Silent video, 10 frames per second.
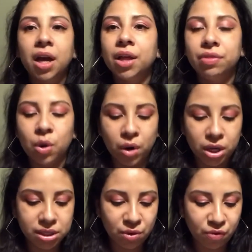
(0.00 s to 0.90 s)
no luck
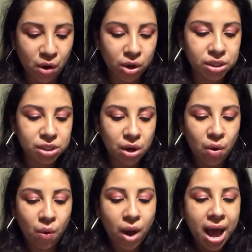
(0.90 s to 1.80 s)
so far.
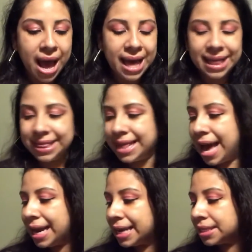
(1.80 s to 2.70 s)
So
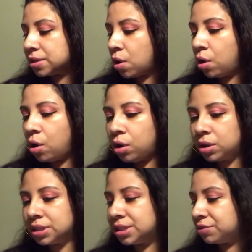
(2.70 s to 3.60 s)
that is all
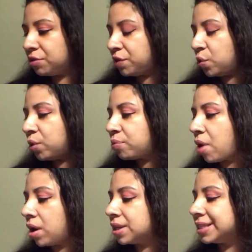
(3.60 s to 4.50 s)
the reviewing
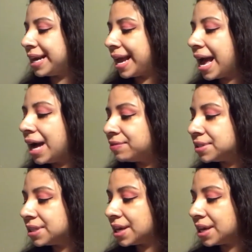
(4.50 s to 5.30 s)
products that I have to say